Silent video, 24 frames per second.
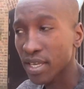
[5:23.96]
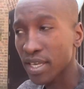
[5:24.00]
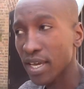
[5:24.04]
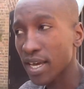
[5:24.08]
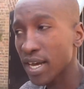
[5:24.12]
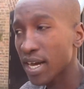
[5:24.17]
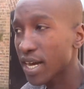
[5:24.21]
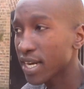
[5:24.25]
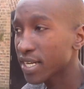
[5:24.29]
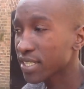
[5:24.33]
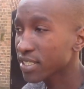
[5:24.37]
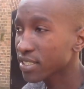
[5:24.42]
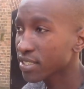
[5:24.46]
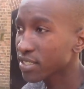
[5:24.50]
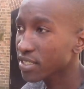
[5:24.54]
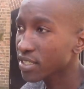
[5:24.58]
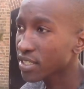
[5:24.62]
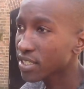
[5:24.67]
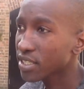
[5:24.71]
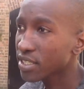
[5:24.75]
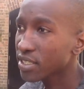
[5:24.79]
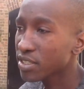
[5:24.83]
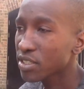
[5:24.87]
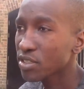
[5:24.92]
I just
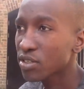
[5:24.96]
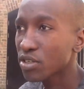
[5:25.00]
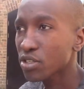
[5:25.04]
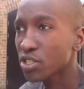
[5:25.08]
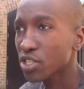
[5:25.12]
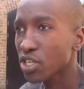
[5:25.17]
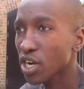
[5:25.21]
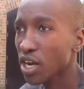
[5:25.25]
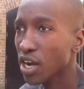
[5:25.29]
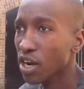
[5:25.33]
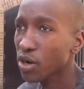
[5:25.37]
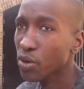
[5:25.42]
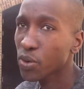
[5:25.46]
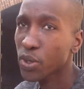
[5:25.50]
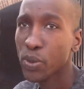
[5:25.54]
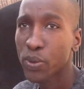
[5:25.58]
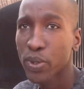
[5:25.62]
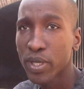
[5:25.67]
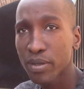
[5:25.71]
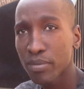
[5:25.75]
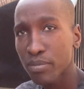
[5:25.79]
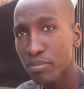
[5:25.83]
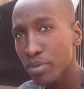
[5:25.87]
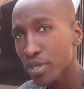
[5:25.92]
you know Chicago we
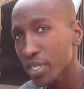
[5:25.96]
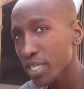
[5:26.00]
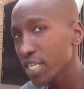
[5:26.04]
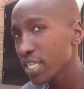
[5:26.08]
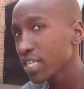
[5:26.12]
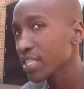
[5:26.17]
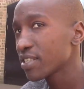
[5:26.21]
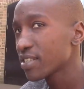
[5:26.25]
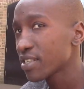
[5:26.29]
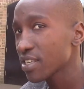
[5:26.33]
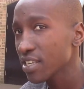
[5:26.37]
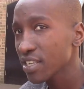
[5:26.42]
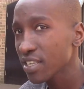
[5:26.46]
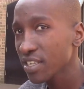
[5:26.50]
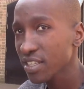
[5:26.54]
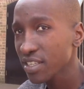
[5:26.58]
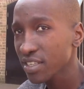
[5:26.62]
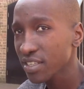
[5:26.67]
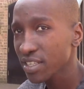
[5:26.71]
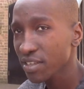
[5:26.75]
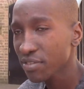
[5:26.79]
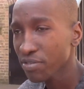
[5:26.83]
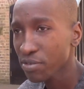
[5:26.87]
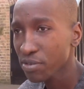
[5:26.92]
went pretty easy.
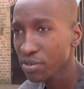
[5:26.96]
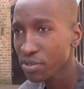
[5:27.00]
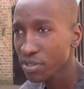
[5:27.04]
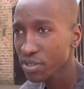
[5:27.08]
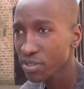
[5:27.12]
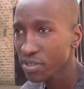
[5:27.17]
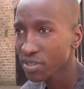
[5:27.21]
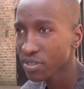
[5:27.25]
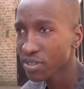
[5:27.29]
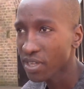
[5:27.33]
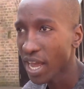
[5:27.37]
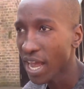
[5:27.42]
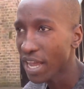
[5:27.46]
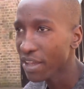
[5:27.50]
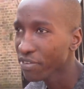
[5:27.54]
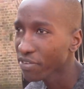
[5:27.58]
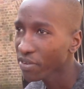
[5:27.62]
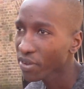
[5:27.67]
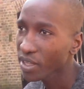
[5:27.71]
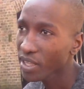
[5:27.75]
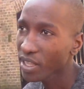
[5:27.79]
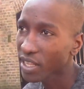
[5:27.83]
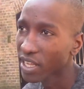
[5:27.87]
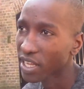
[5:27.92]
The first I
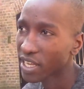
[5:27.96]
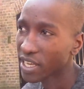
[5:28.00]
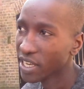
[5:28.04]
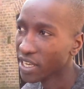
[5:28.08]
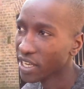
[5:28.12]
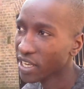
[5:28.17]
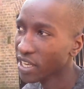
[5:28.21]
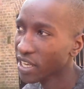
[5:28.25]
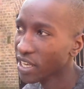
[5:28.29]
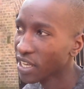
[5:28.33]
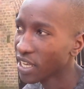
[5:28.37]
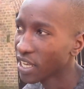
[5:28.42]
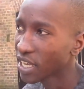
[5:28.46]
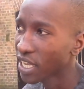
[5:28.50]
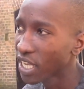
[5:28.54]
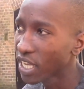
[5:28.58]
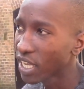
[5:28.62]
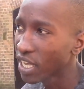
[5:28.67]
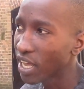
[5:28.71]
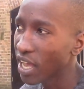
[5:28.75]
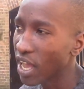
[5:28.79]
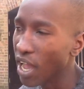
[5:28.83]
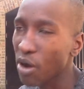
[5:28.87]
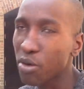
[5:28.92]
felt like
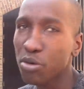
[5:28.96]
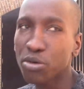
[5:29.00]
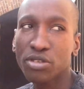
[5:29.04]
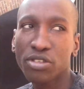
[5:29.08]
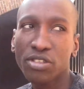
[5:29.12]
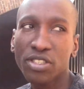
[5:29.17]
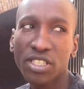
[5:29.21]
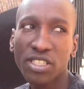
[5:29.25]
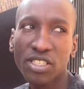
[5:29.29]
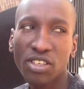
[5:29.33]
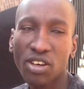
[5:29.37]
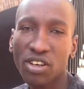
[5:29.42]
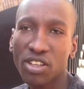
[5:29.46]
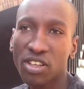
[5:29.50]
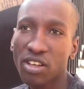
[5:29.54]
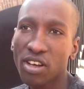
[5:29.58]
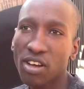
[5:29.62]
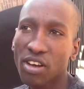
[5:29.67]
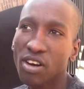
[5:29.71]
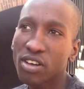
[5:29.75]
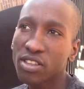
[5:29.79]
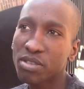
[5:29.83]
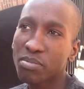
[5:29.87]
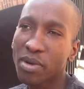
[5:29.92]
I was just on,
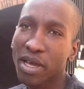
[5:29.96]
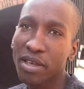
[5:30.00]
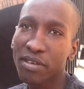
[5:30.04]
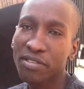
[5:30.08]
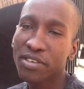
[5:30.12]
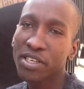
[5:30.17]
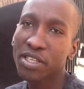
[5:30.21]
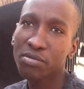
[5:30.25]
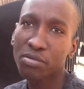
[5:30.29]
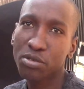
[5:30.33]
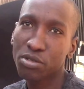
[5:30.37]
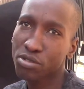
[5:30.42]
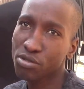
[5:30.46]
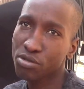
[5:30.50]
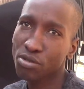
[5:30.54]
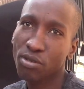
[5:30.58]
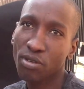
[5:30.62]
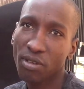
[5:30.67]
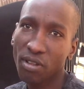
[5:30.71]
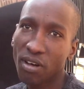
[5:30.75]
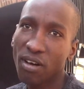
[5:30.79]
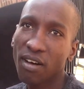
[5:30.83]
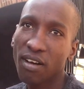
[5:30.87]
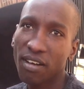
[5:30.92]
on my feet for so
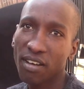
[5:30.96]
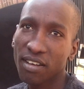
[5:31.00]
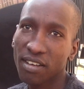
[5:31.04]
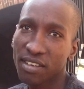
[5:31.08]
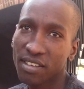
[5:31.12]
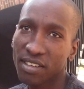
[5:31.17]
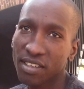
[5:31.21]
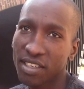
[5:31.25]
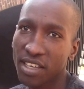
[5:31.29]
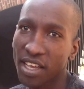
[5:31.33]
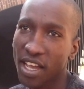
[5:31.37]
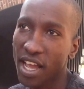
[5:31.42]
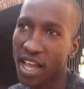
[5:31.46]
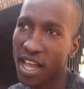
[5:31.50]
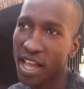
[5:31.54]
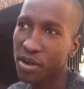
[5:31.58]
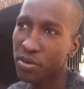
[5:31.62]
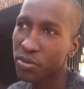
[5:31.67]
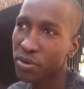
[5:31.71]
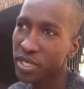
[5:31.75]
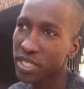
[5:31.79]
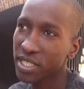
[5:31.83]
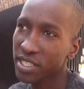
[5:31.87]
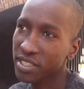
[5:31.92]
long. Yeah. I
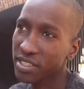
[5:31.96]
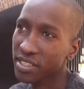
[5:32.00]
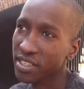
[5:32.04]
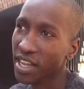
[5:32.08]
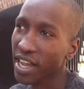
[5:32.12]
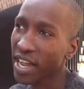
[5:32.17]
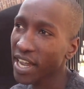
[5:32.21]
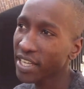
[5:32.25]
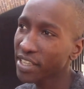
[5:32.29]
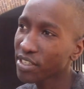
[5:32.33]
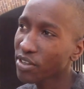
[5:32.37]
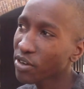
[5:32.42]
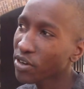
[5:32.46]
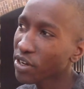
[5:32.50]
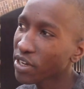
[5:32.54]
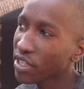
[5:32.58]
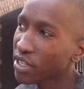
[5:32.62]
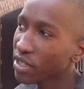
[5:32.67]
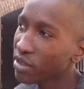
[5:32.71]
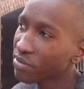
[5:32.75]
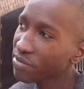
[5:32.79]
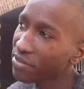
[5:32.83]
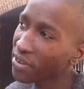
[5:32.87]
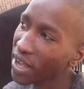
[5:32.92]
wish I had gone a
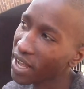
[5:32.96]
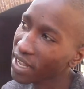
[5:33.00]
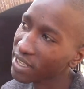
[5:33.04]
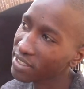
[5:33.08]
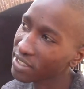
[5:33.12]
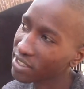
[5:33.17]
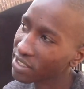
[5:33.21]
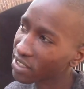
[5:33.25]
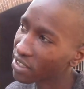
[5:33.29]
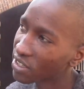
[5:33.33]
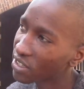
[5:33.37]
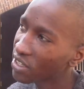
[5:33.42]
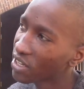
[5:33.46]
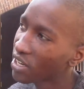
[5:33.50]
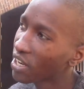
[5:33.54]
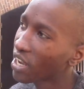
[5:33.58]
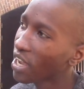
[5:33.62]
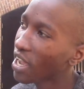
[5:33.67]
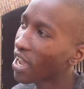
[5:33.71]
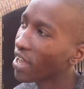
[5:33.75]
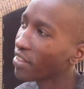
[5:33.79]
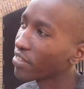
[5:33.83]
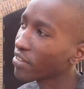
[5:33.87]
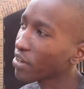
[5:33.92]
little faster,
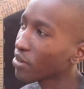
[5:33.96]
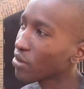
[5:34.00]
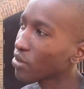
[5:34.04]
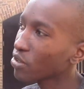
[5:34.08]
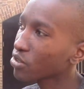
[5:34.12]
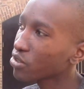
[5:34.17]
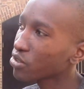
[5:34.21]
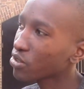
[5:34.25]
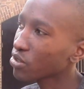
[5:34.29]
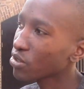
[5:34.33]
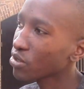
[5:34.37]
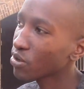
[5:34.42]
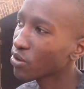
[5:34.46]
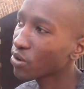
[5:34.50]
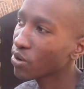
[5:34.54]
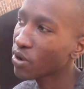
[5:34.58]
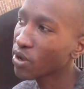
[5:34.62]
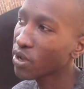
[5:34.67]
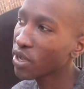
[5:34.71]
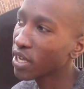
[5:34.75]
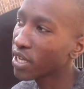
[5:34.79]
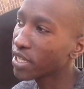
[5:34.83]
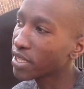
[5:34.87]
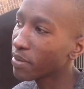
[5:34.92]
and then also
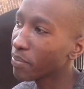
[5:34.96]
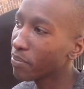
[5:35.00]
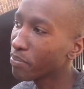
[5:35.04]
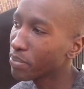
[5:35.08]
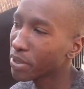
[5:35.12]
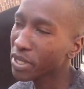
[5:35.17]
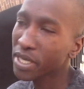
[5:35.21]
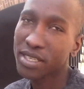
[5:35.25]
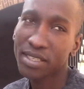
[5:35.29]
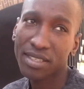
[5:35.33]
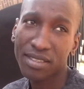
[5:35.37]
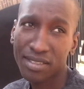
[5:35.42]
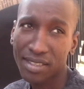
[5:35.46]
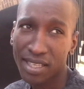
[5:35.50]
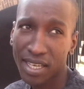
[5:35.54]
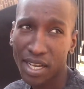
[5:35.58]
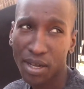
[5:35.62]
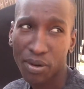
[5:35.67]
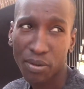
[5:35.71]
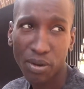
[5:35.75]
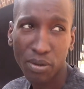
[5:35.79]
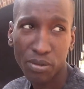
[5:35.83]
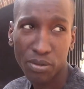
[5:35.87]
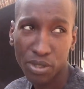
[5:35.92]
the biggest
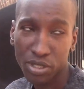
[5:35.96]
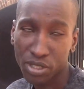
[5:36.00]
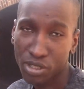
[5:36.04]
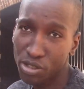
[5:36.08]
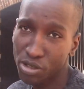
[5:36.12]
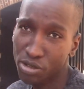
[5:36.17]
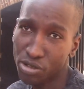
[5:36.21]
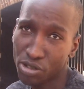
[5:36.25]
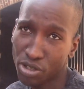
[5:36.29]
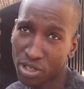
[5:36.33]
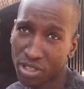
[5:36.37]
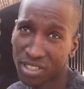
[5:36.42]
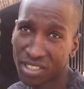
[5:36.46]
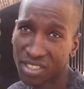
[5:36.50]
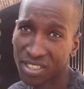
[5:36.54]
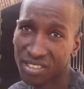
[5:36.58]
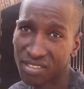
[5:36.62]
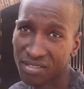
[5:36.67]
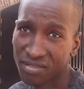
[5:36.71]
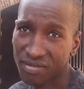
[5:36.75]
takeaway was nutrition.